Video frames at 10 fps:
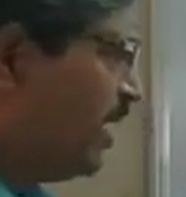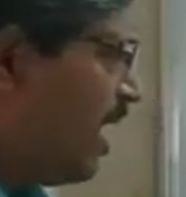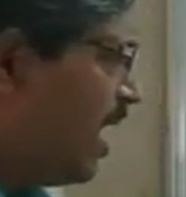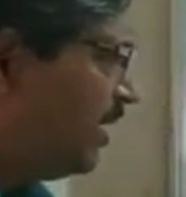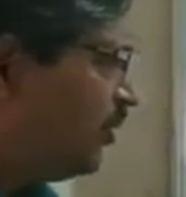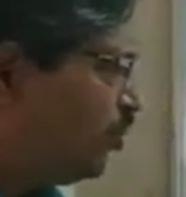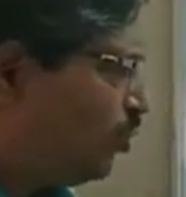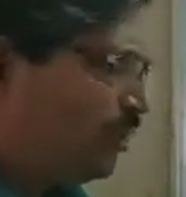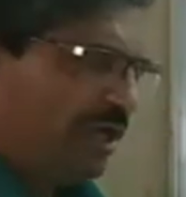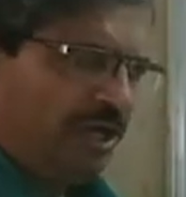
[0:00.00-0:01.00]
are
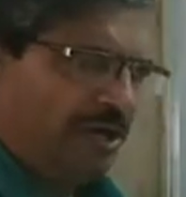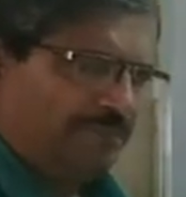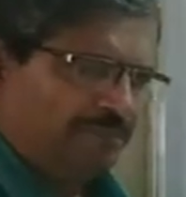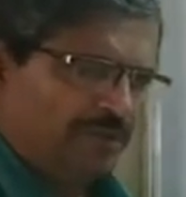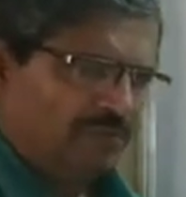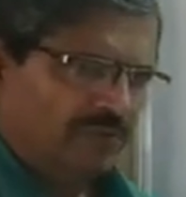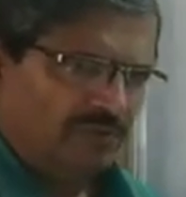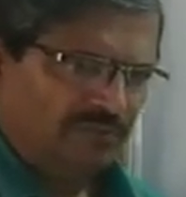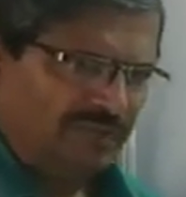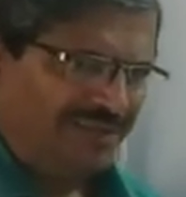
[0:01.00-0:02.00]
shown here.
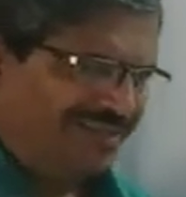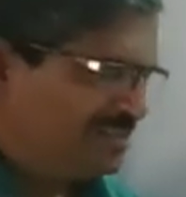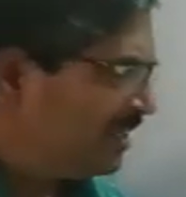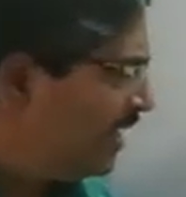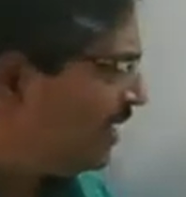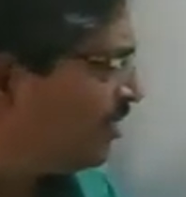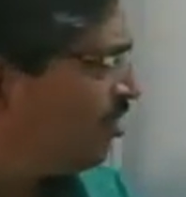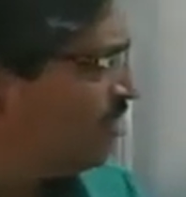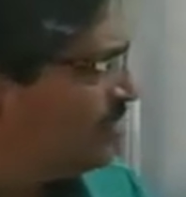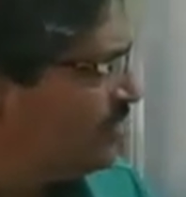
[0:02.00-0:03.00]
Then these
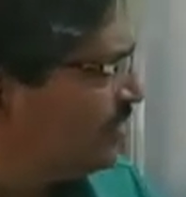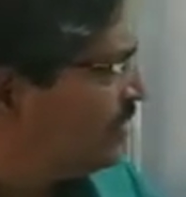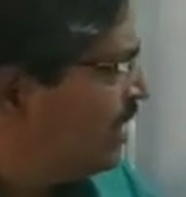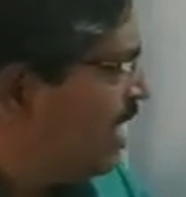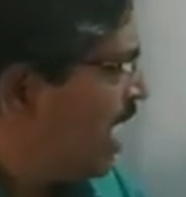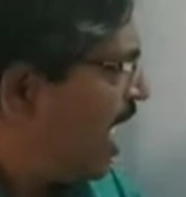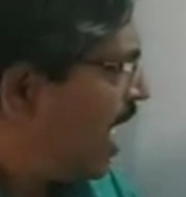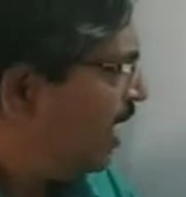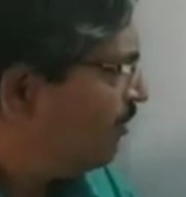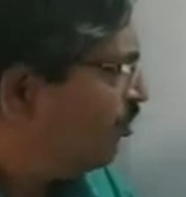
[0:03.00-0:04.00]
electrons
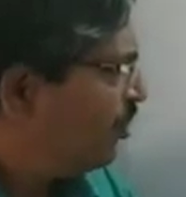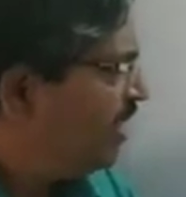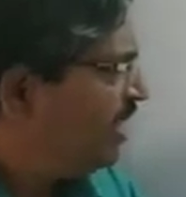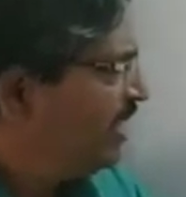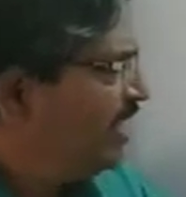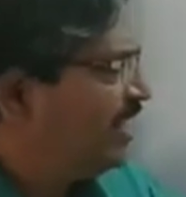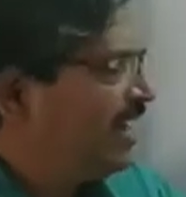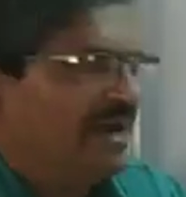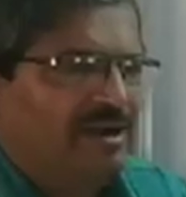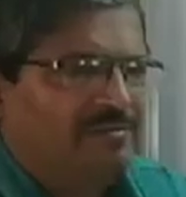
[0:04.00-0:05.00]
are moving in
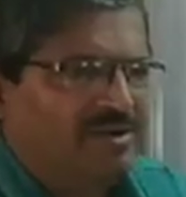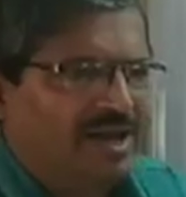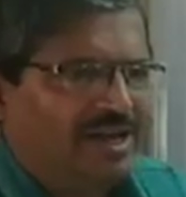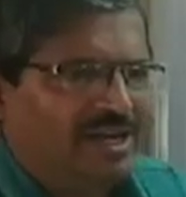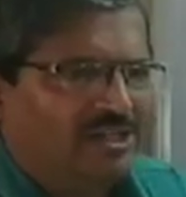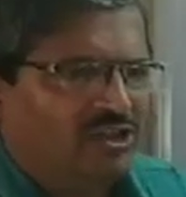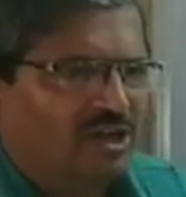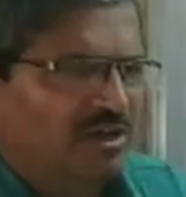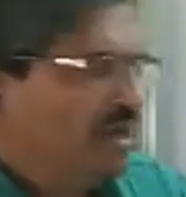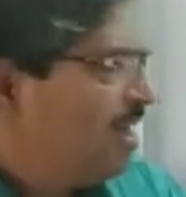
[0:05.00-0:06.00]
random
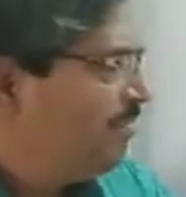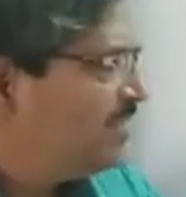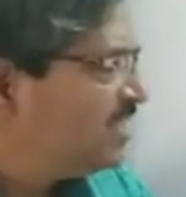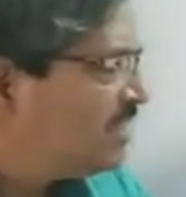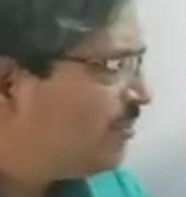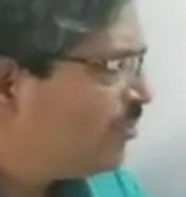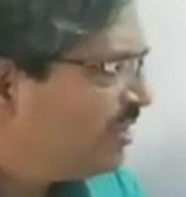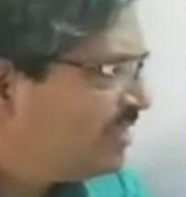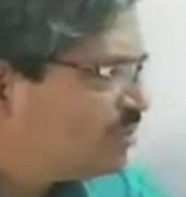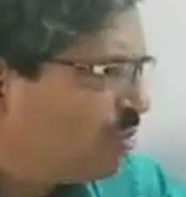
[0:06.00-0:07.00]
direction. Means
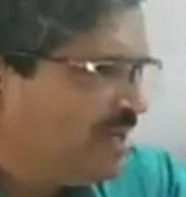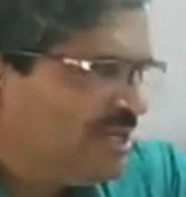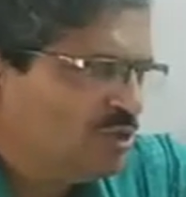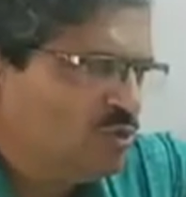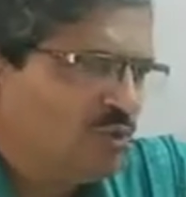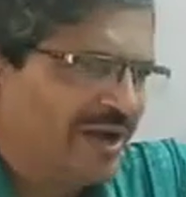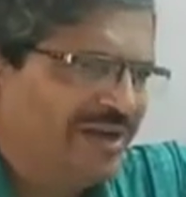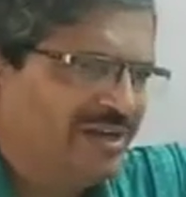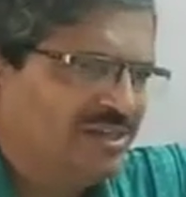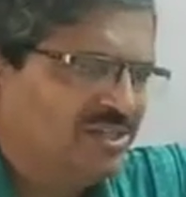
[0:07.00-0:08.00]
someone is going to right
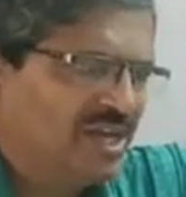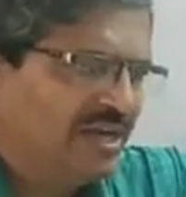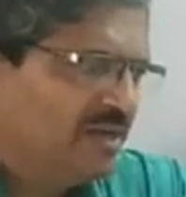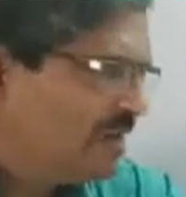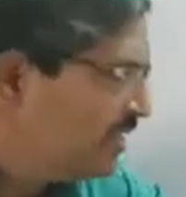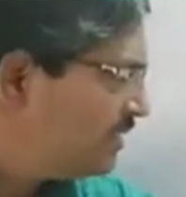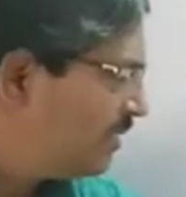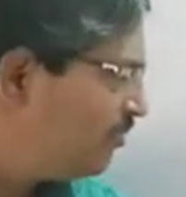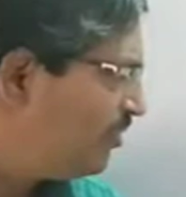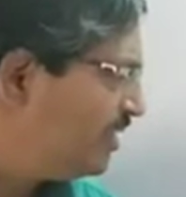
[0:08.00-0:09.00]
hand side,
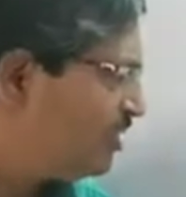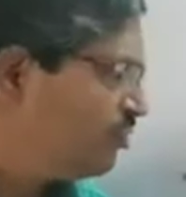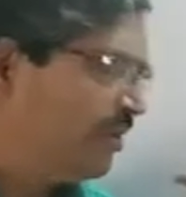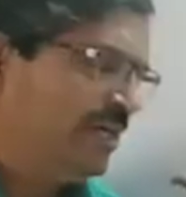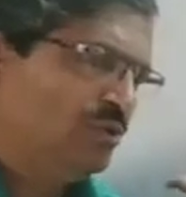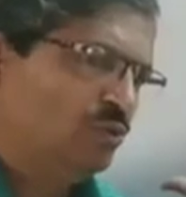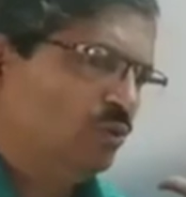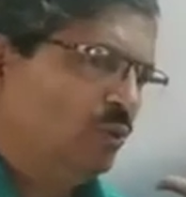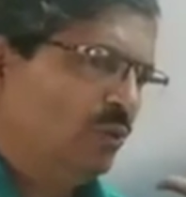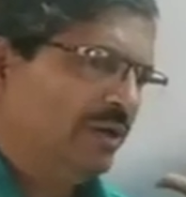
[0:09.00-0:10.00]
someone is going to